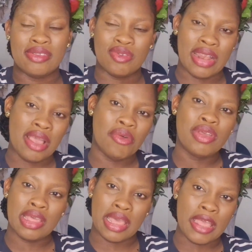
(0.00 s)
to like,
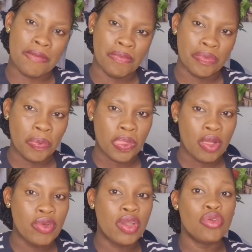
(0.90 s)
okay,
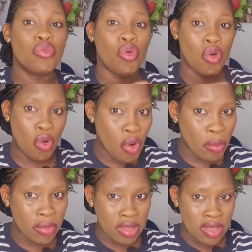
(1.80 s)
we're going to
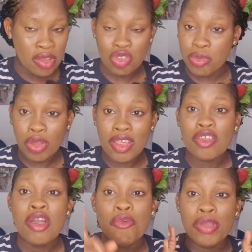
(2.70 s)
come. To be
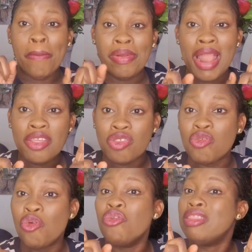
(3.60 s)
honest, we planned
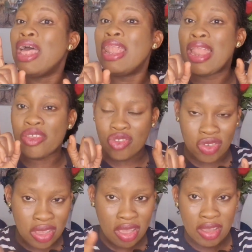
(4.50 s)
to go that
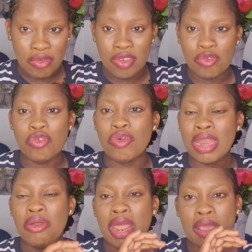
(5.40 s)
last year. We were
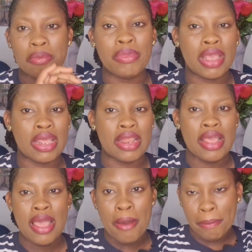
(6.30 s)
now like making
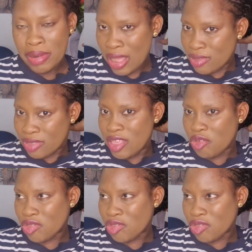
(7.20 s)
plans. This was